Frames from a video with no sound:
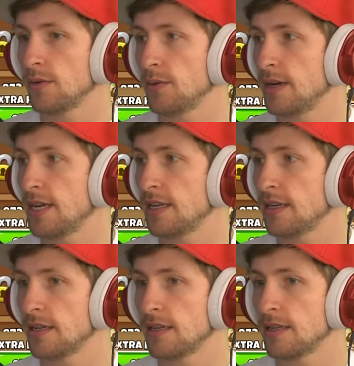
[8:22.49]
wait
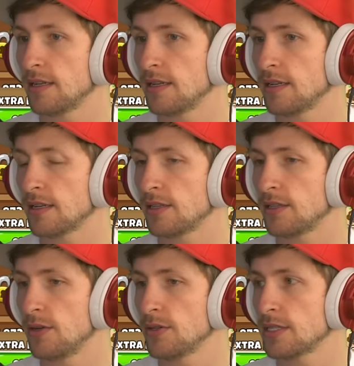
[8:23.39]

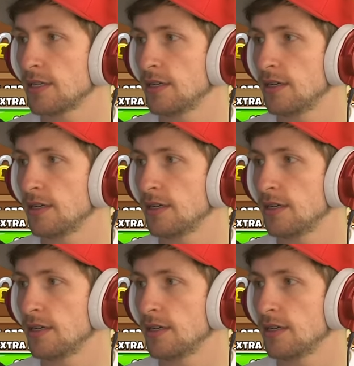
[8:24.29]
close